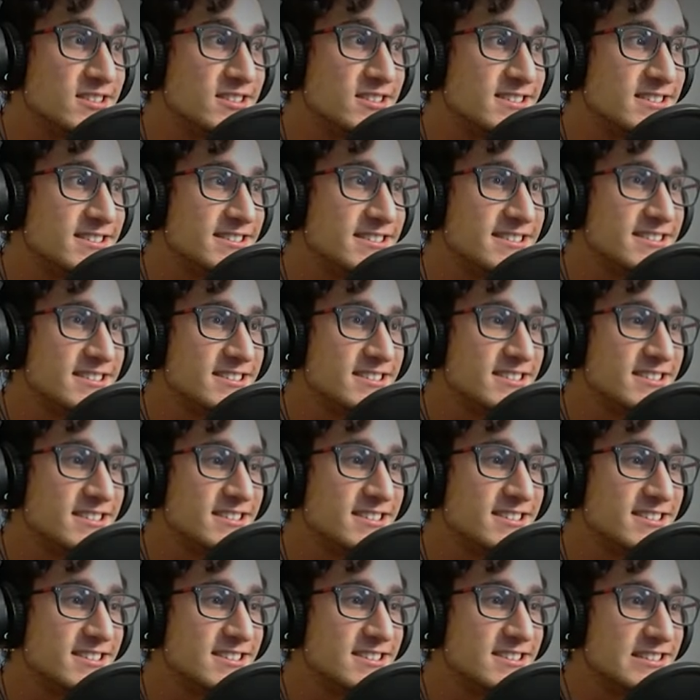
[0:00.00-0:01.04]

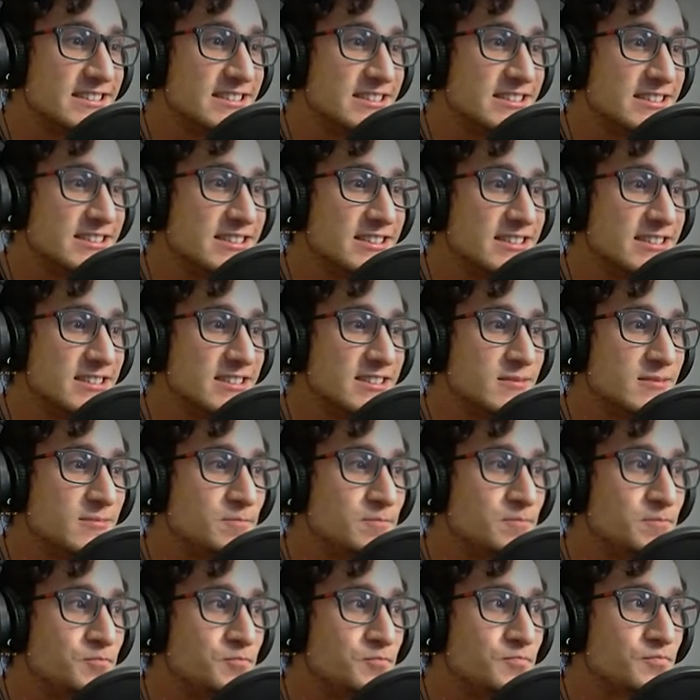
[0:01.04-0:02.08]

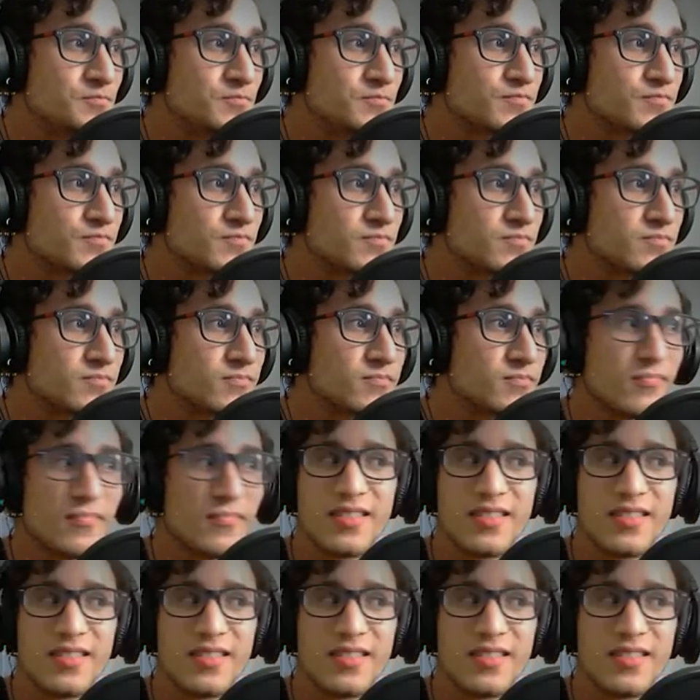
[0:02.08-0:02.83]
The person shown says nothing.